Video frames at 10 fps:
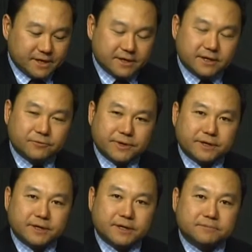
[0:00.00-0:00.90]

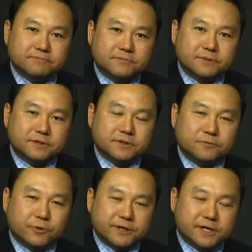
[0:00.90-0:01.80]
anyway,
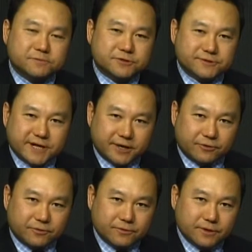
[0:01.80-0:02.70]
when it comes to
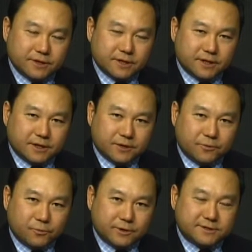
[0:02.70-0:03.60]
title,
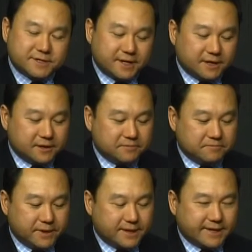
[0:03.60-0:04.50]
what can
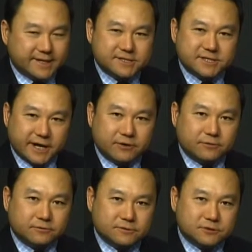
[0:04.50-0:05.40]
make a
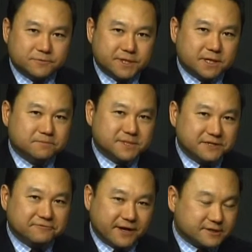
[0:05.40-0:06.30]
title to become
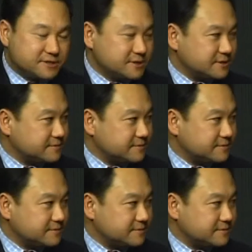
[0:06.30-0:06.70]
defect?